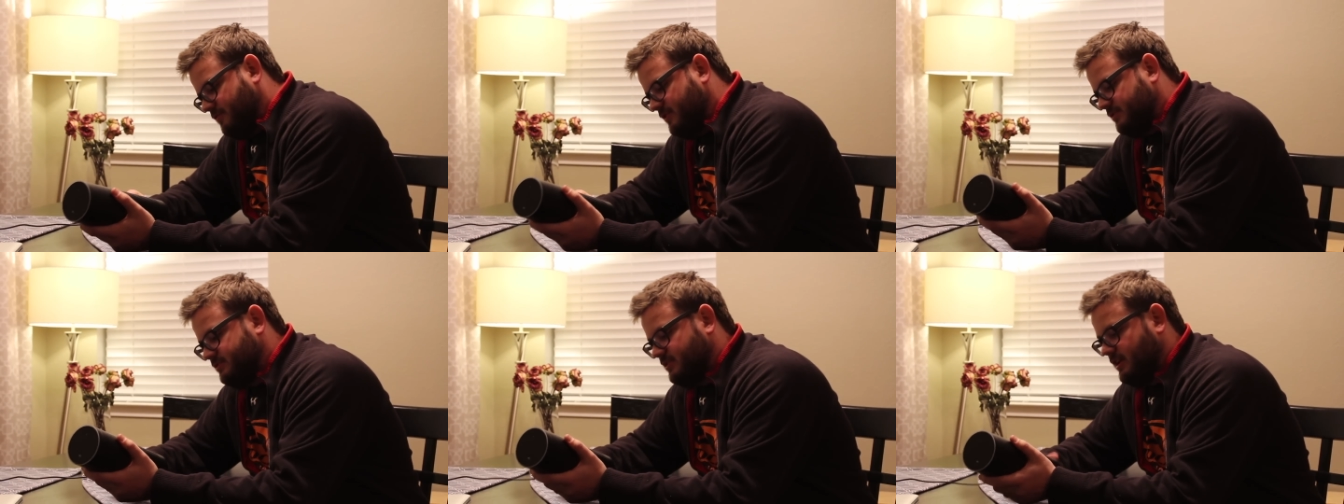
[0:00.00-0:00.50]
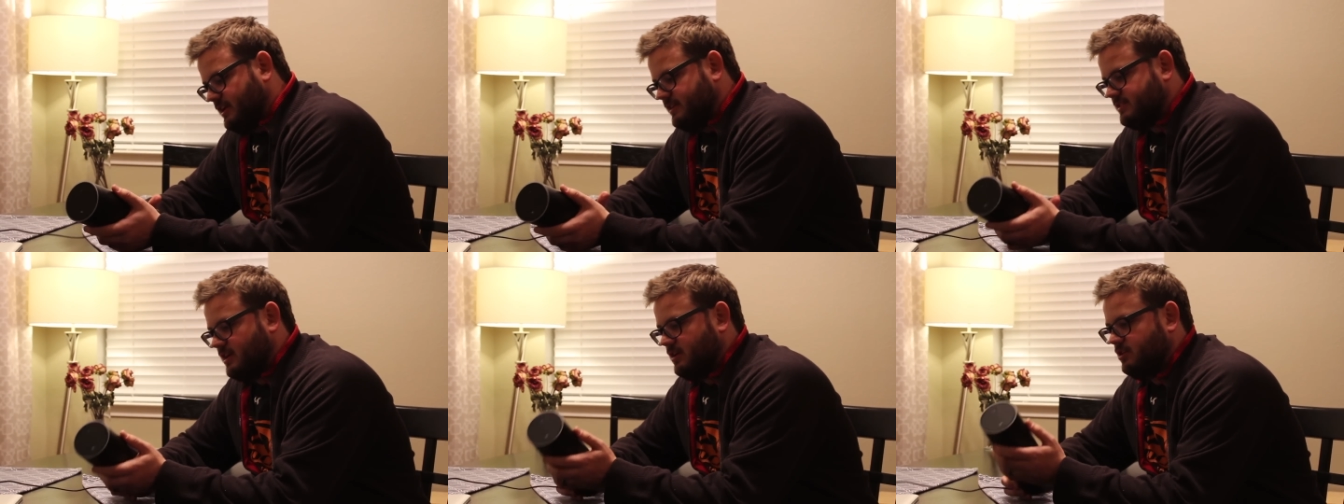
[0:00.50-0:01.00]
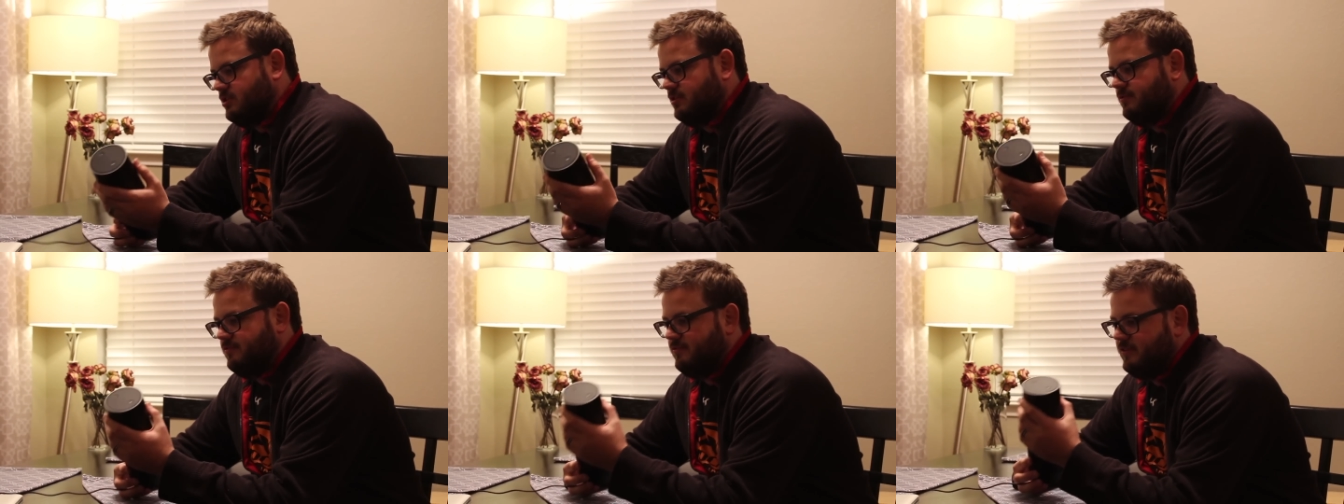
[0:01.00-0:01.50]
it feels like it's got a
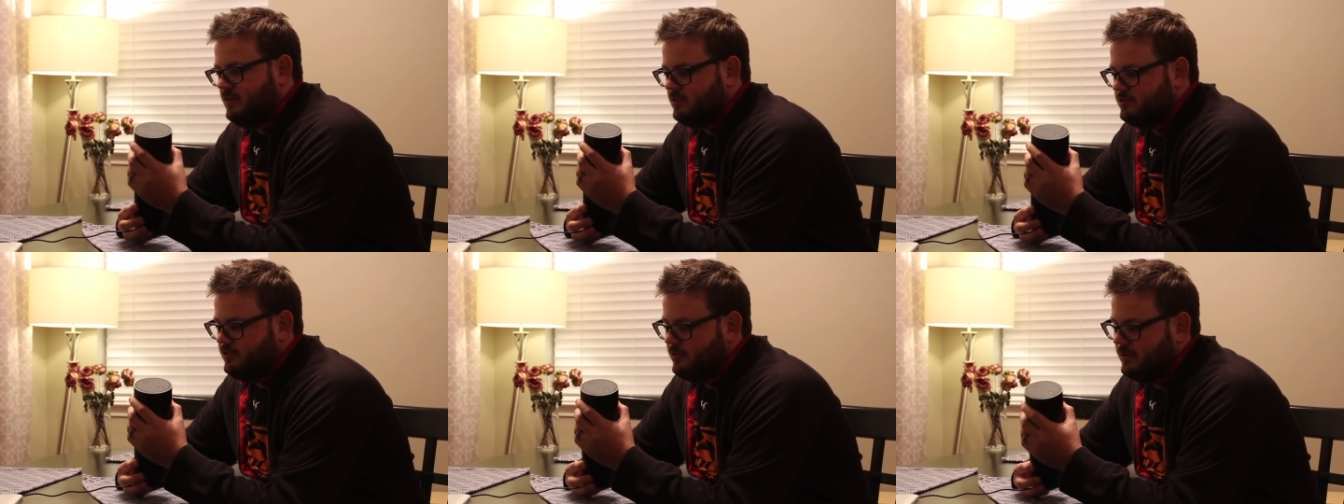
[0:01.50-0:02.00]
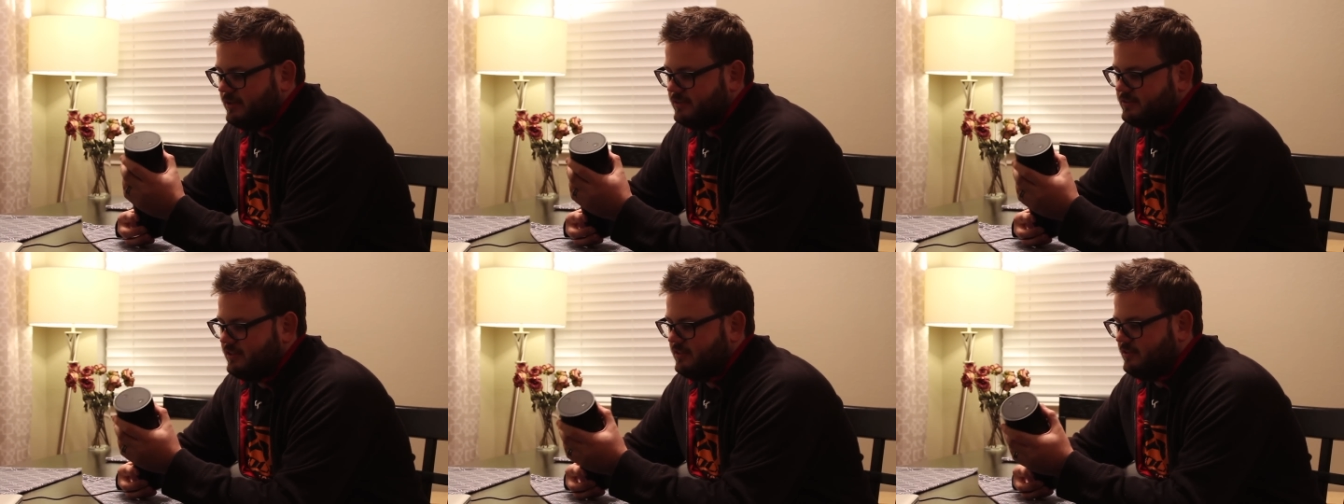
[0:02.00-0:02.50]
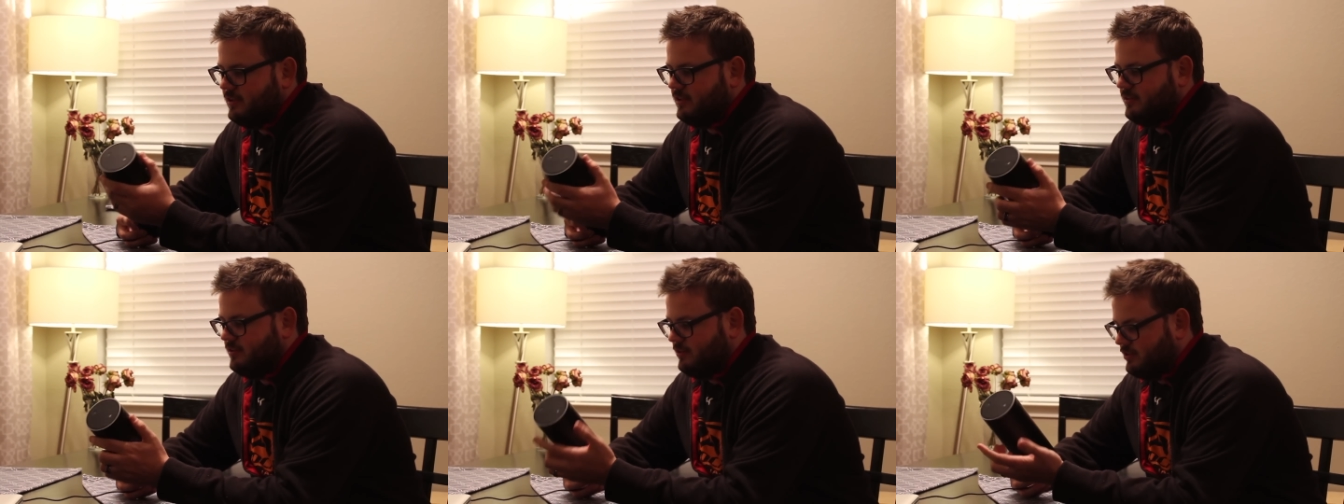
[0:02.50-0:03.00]
good feel to it. It, it,
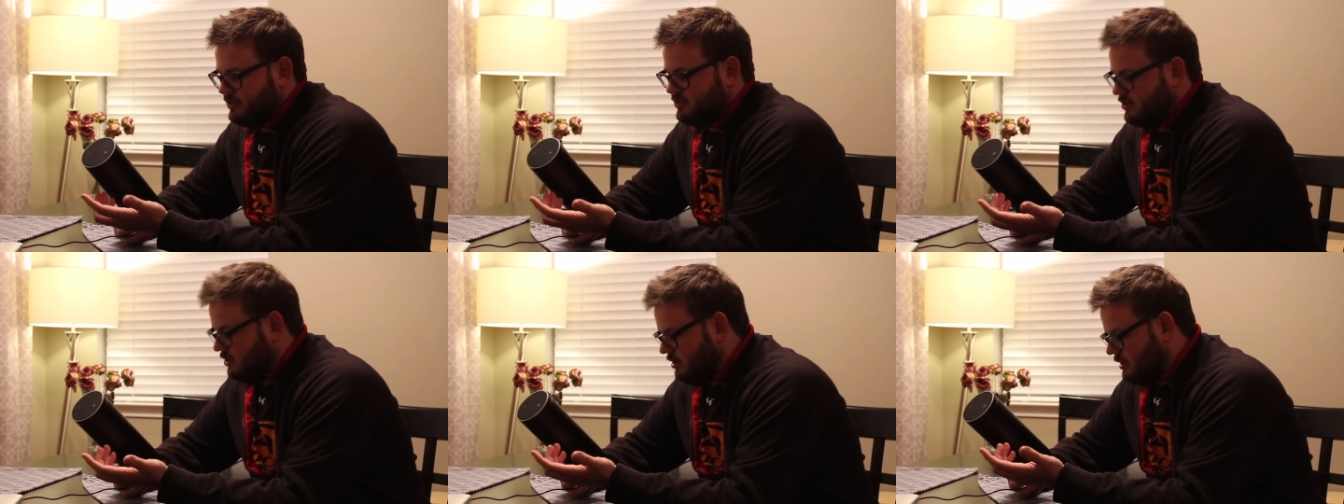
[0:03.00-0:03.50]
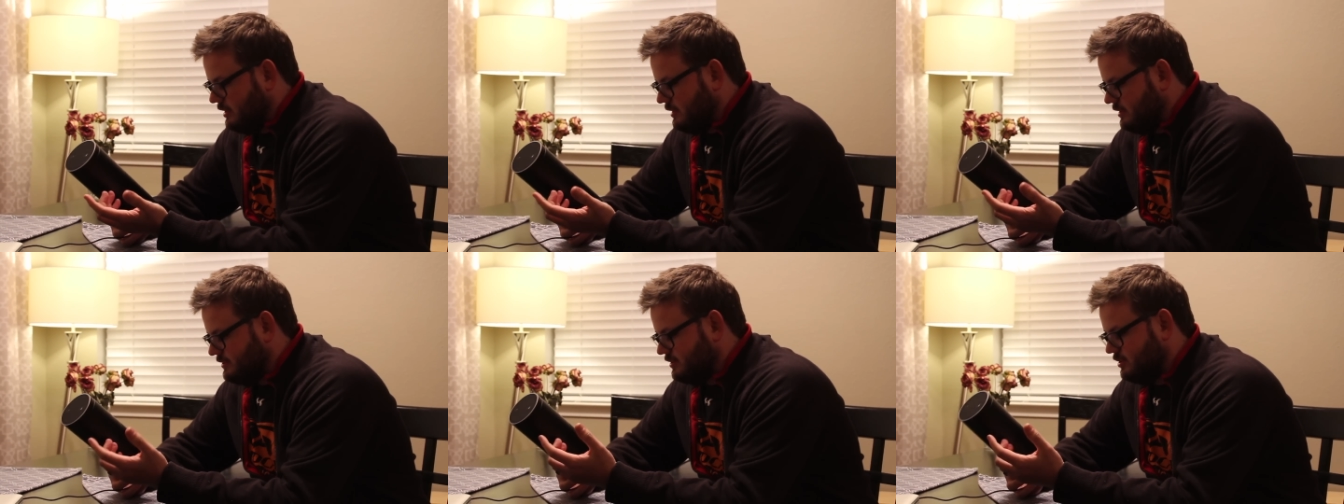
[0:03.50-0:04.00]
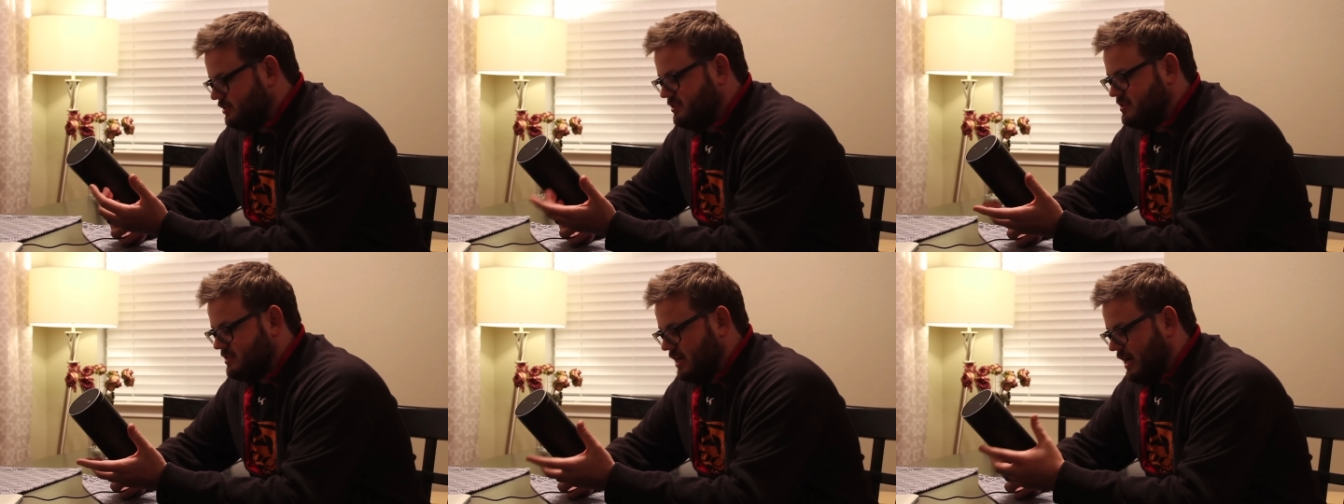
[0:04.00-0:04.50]
it looks good. It's a
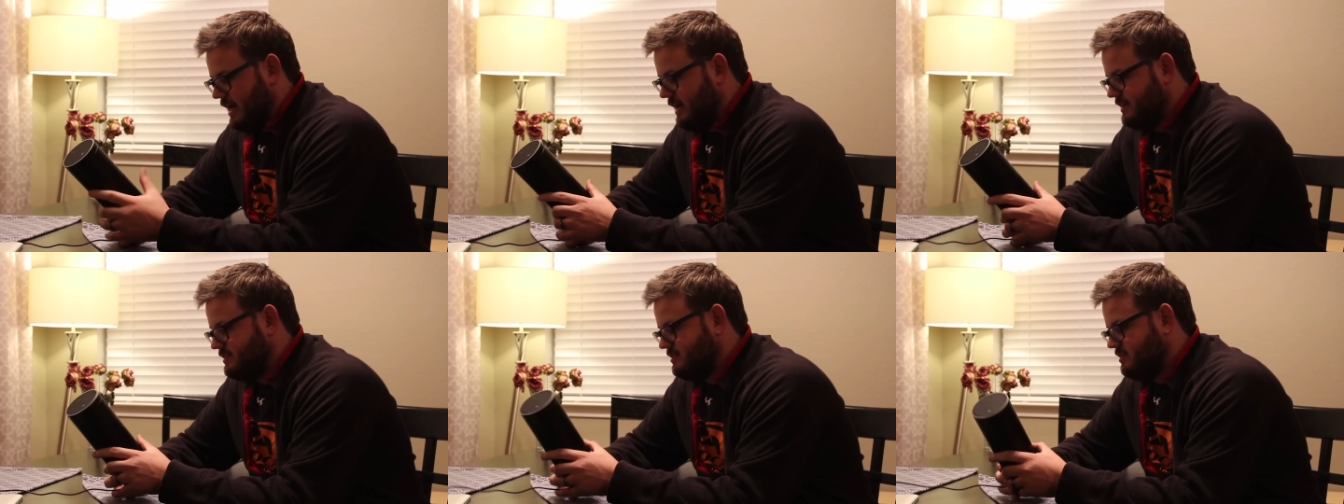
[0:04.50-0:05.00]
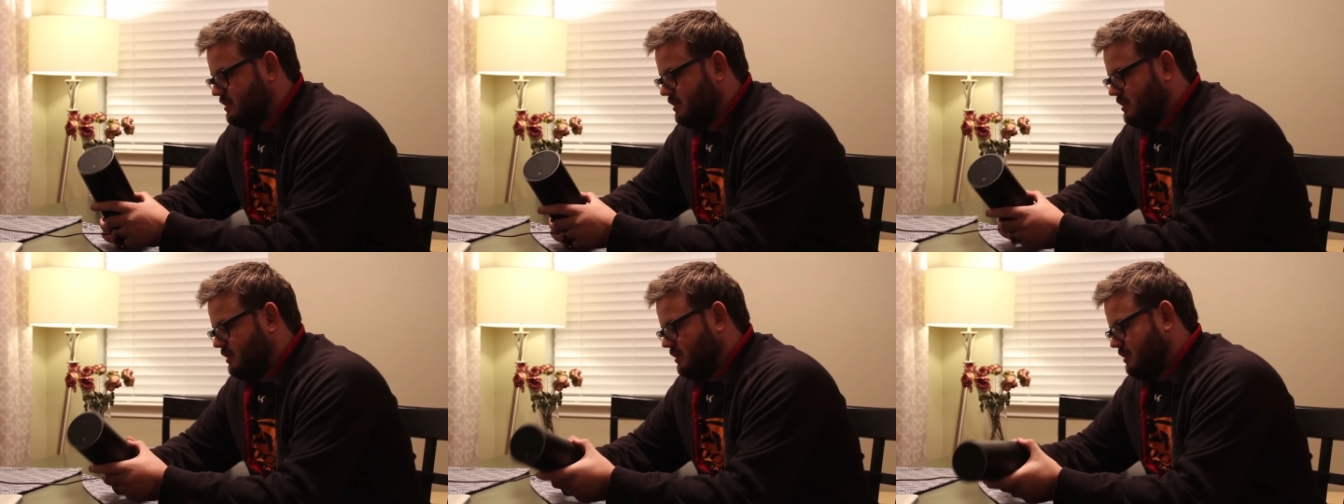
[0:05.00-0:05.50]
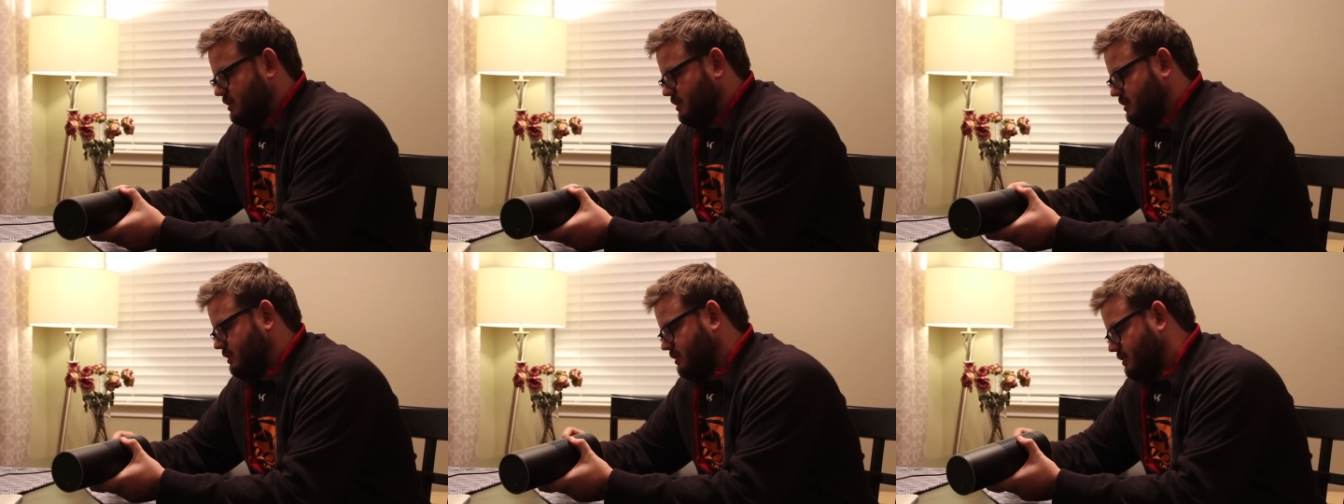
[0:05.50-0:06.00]
good size.
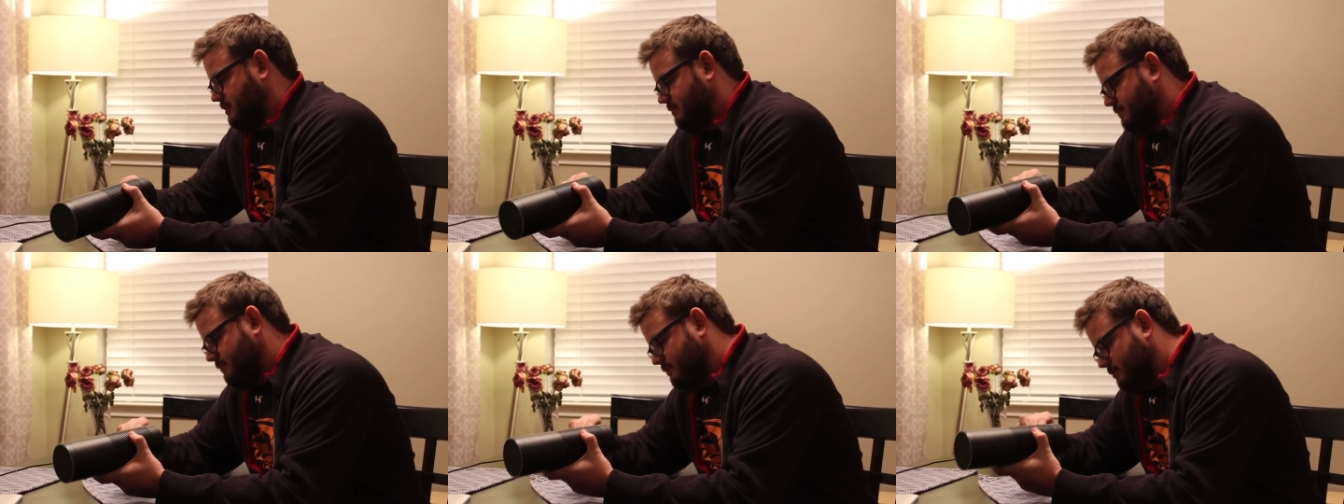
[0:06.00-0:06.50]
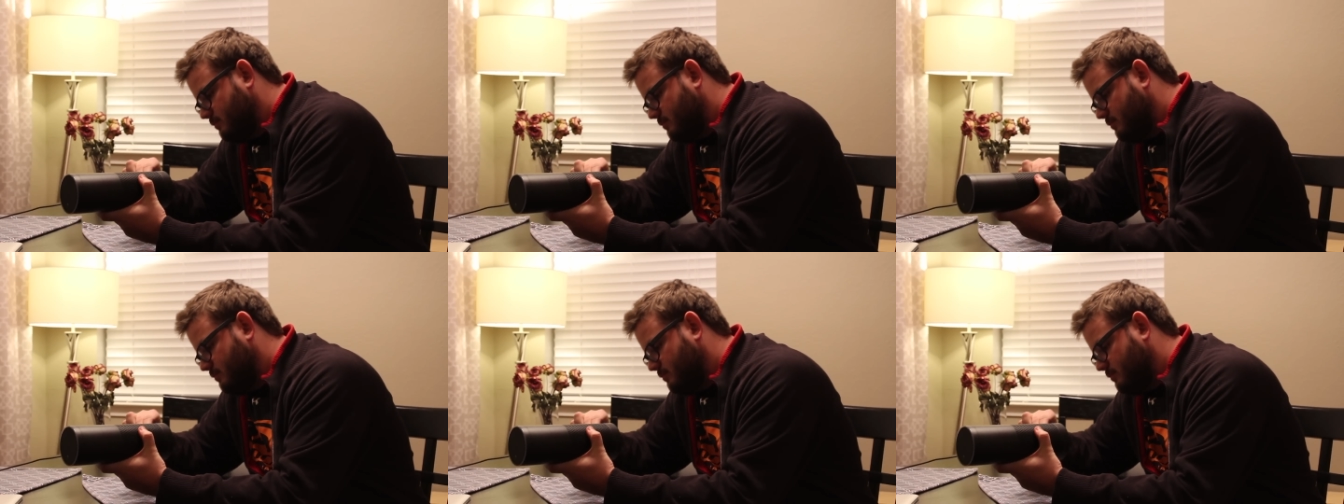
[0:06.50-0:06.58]
Um,